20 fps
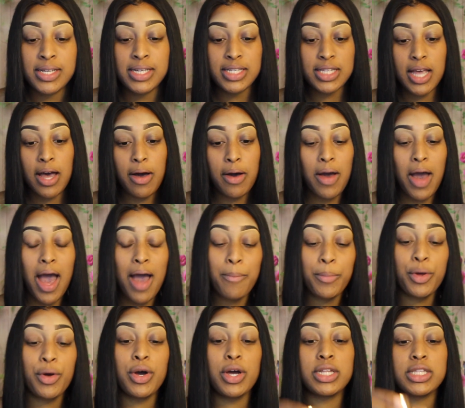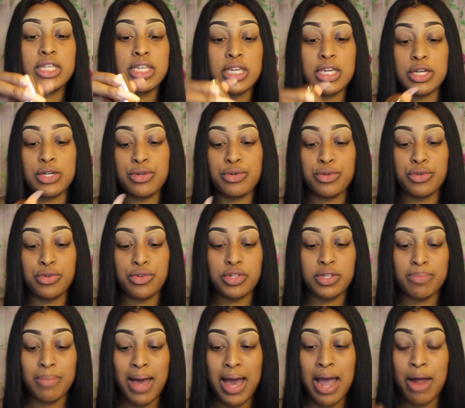So I'm going to use
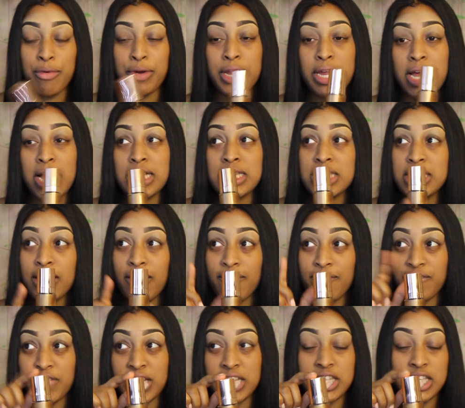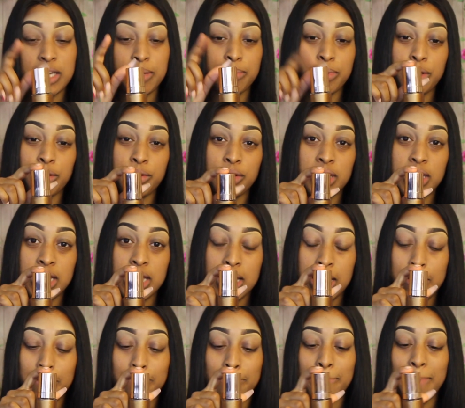my Rihanna Fenty
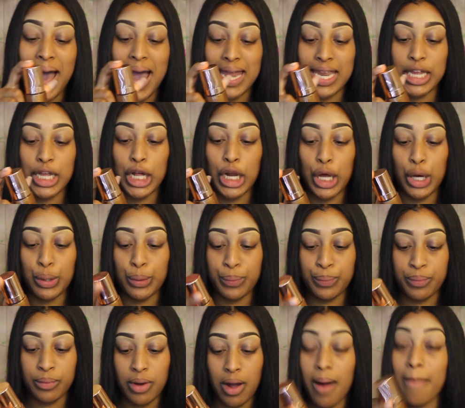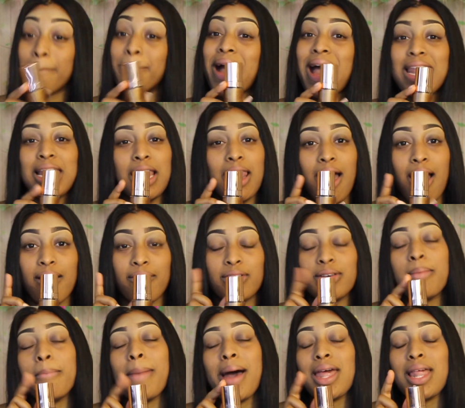Beauty Body Glow or Body
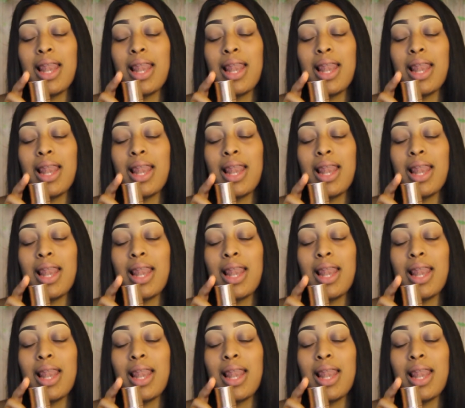Lava,